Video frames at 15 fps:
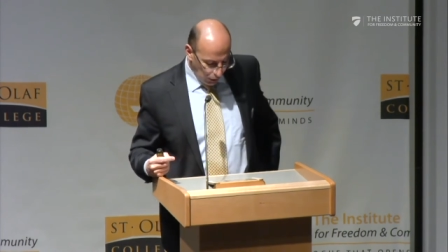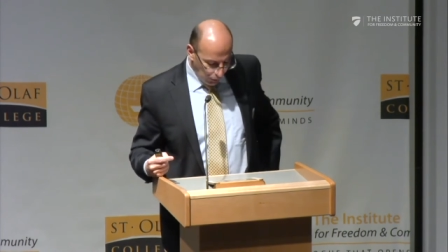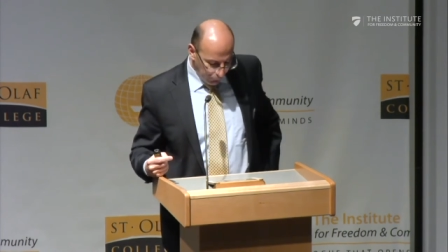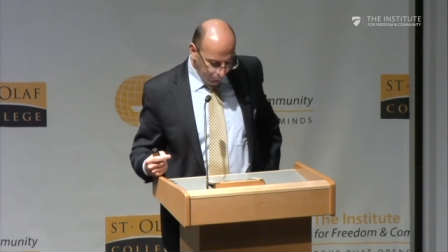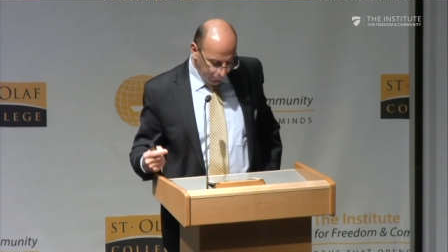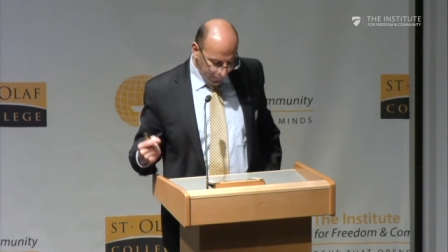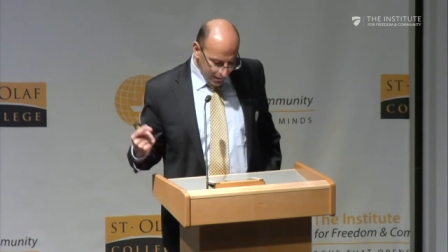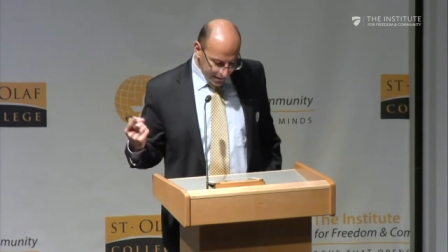
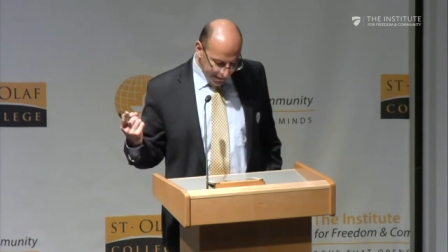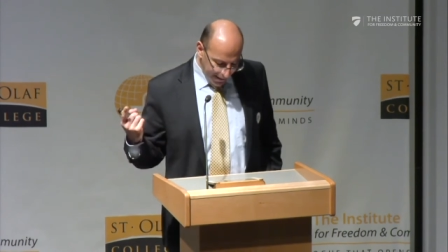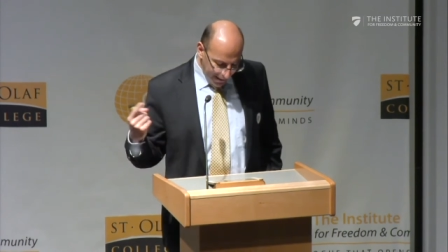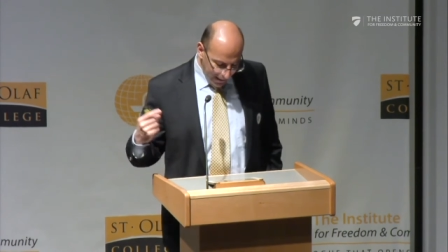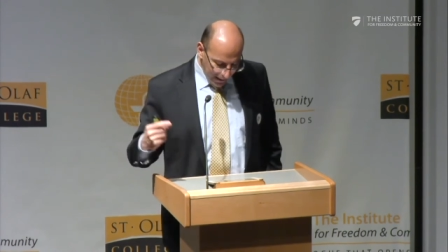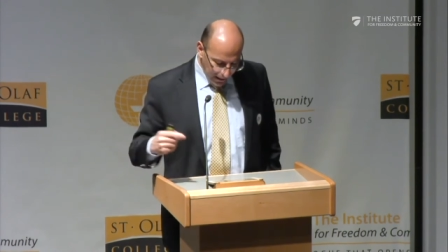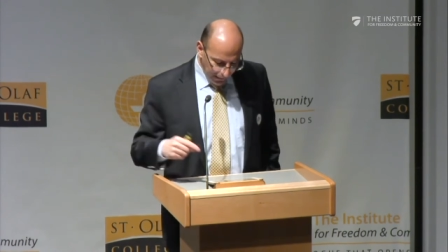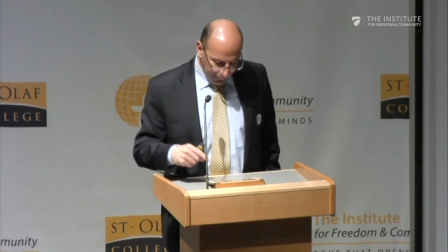of
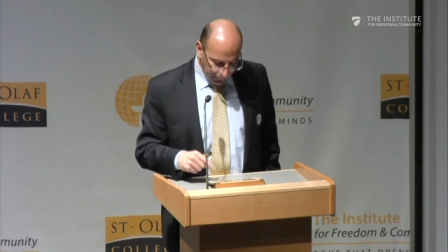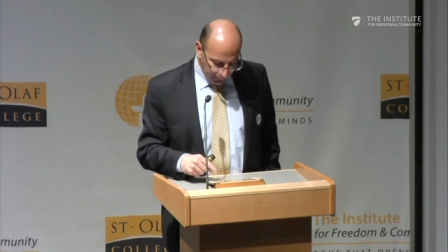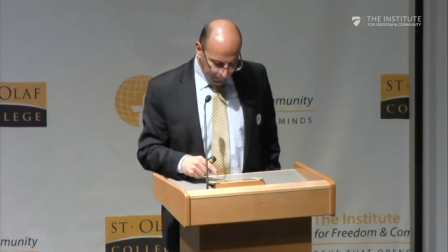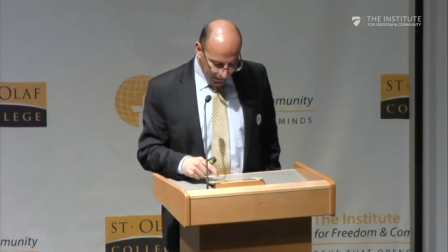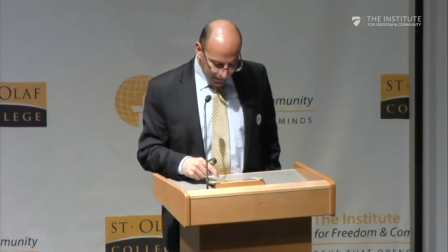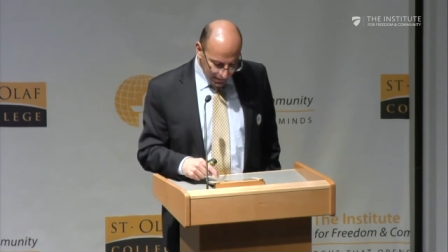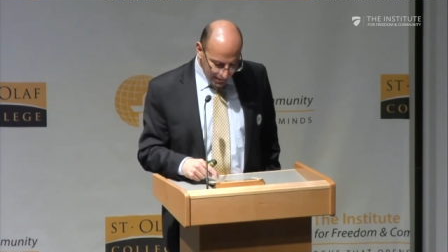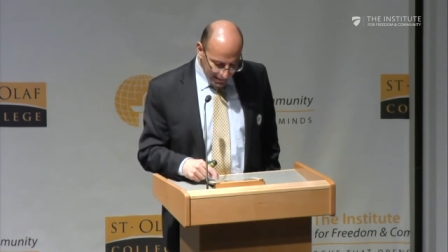Israeli
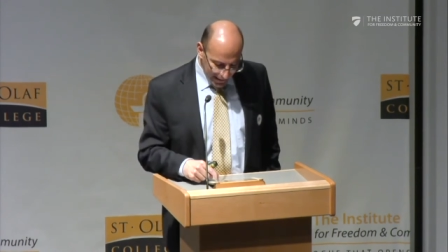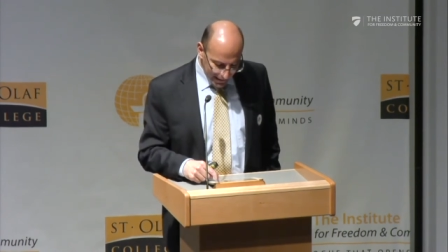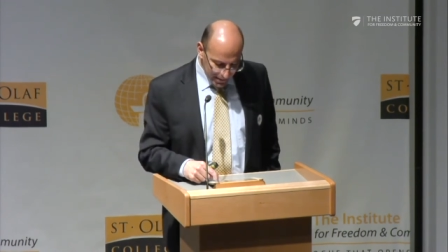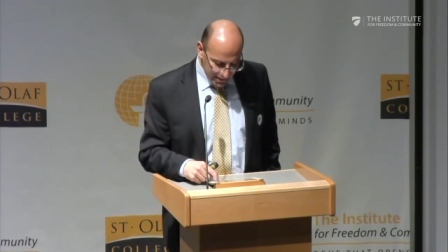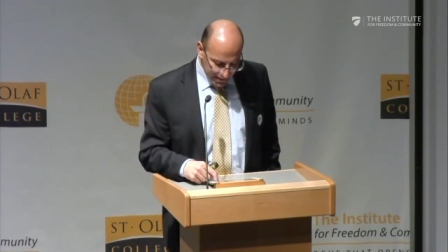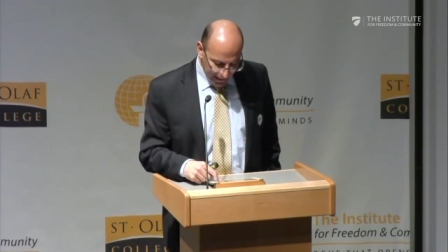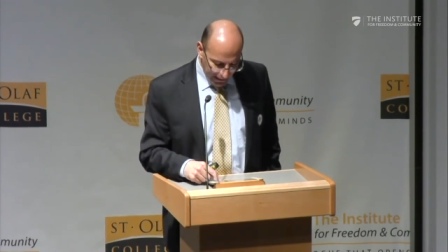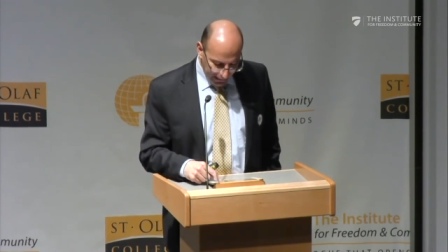government
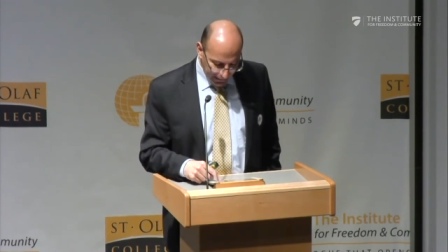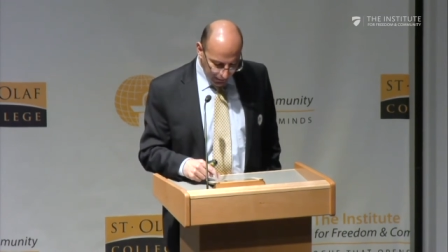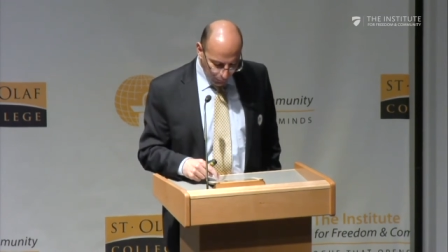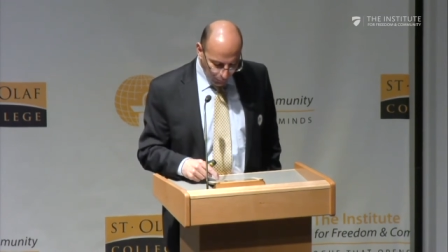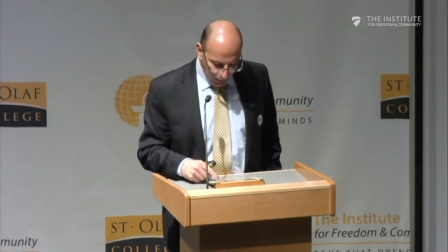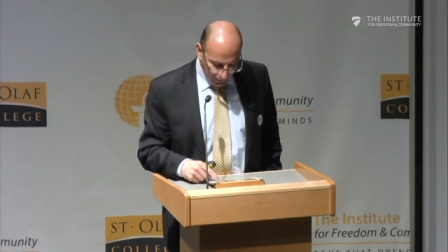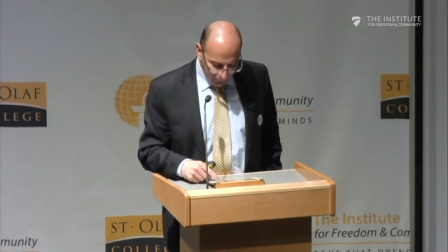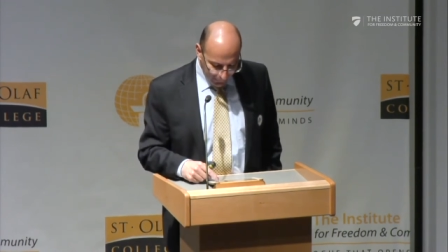since then
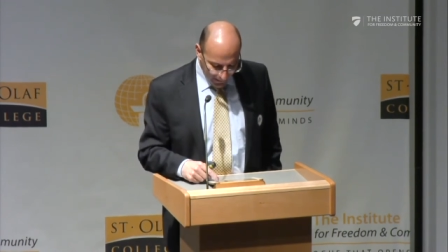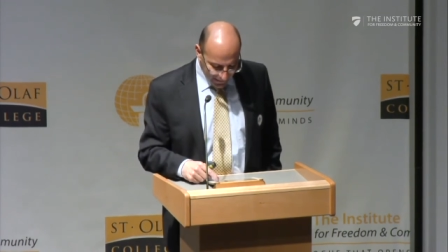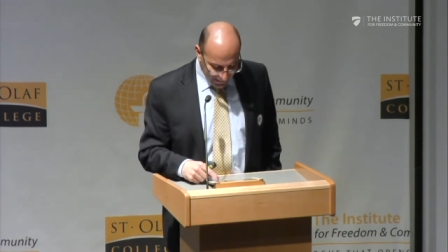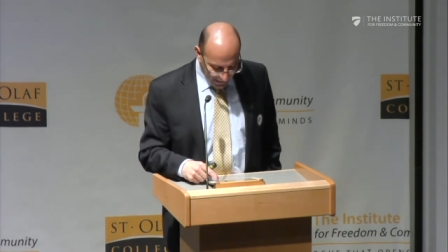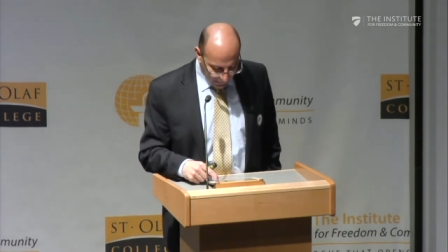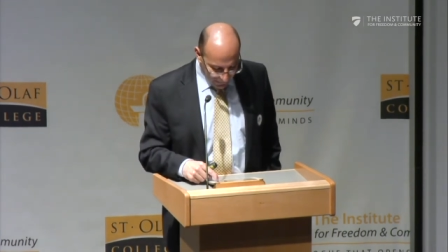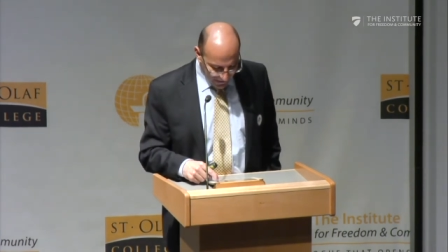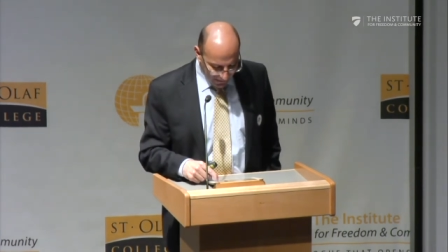who have been
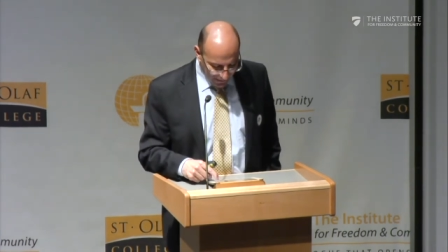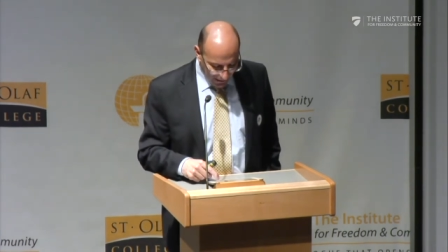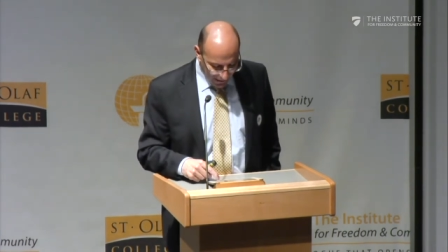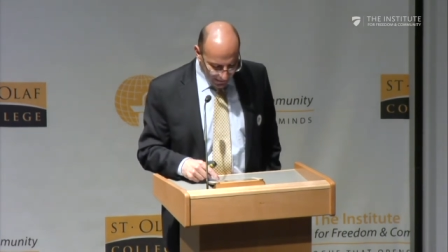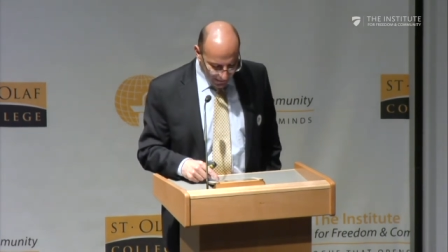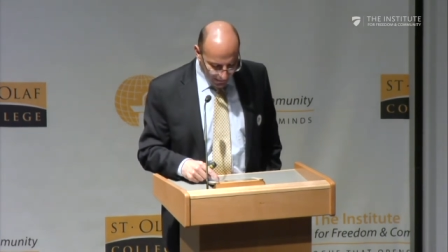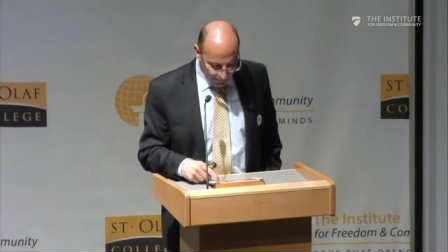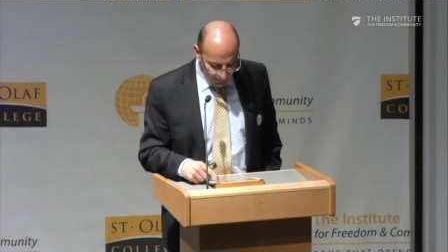
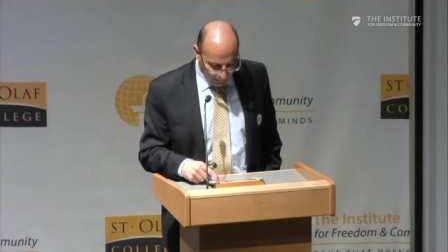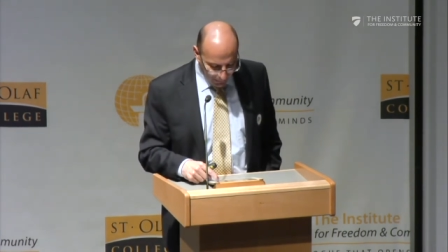subsidizing the